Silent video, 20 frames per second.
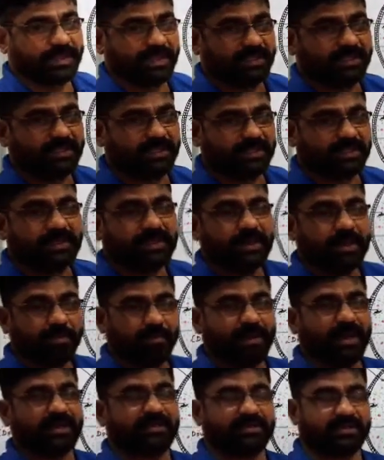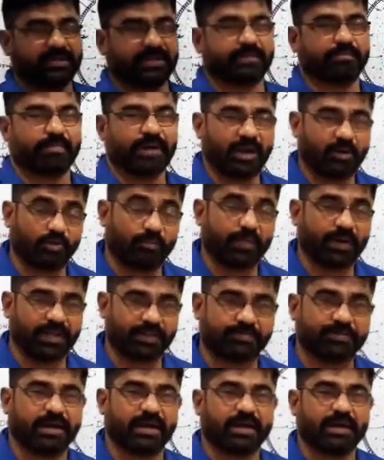There is the parasitic
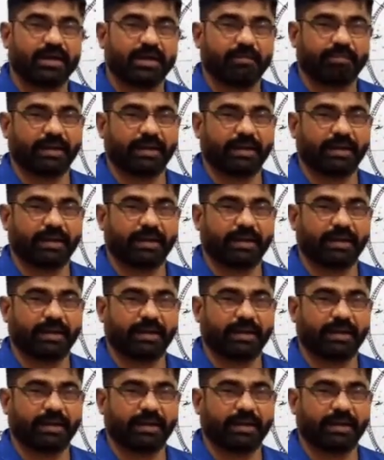mycoplasma